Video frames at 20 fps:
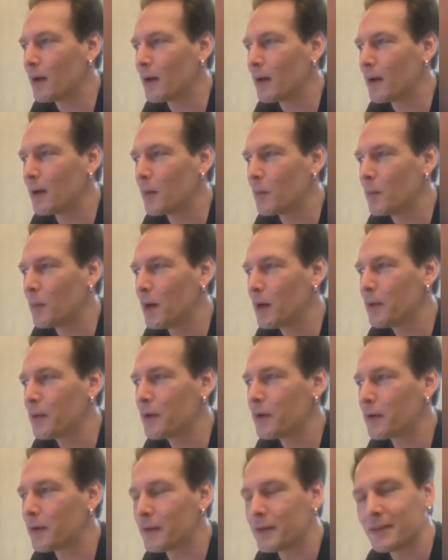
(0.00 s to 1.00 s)

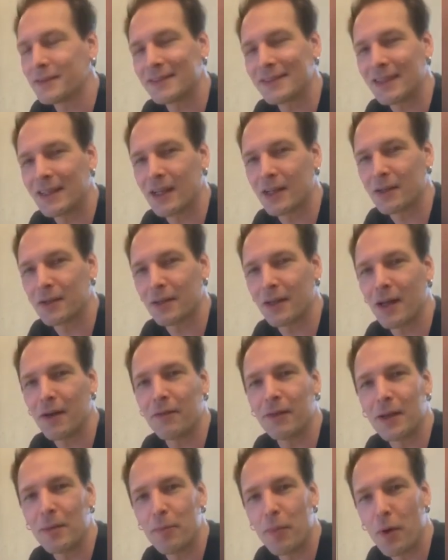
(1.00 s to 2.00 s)
mother, like a
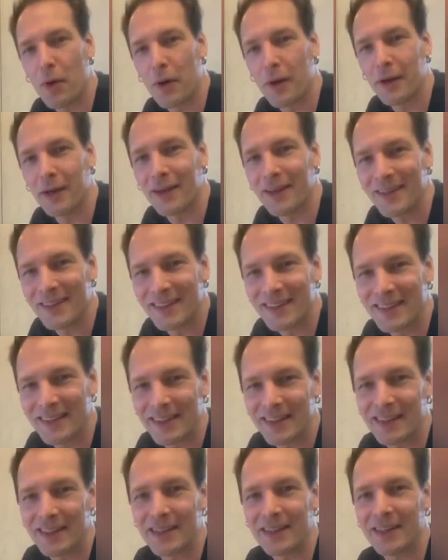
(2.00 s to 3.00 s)
lovely boy
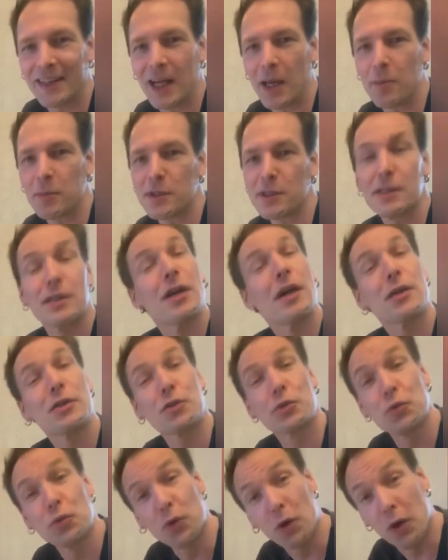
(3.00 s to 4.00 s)
named
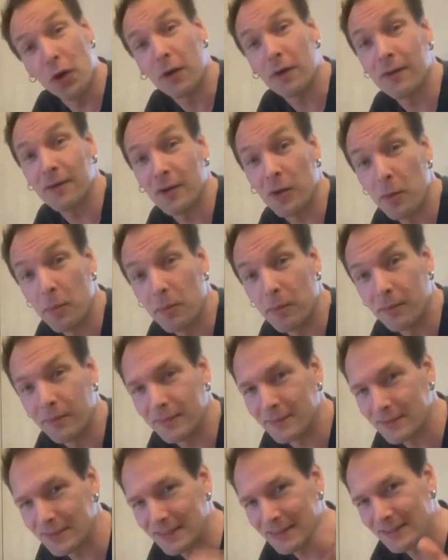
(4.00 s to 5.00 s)
Sulo, a
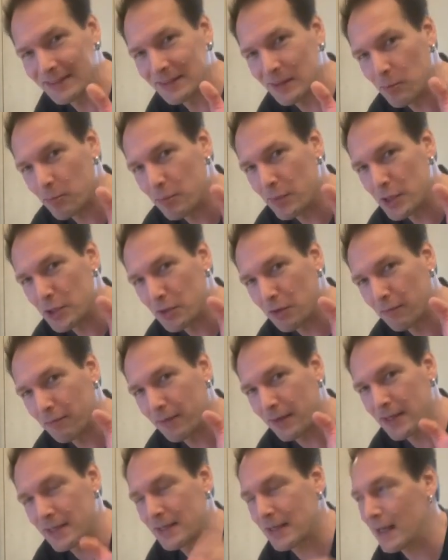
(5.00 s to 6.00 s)
Bichon
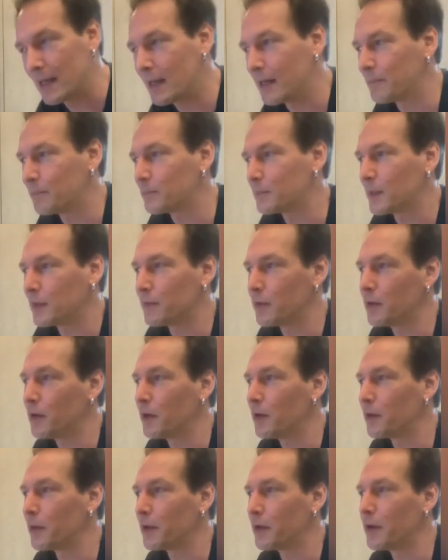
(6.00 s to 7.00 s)
Frise, if you
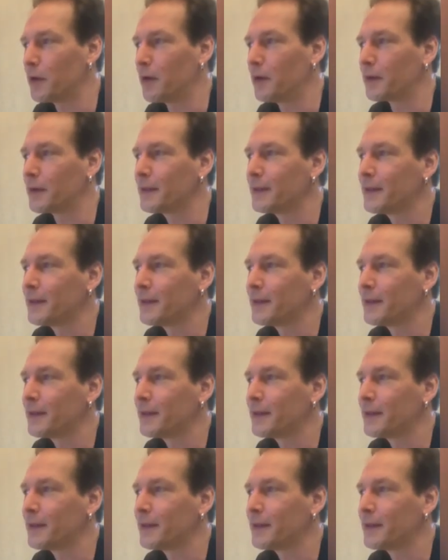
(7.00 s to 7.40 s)
know the dog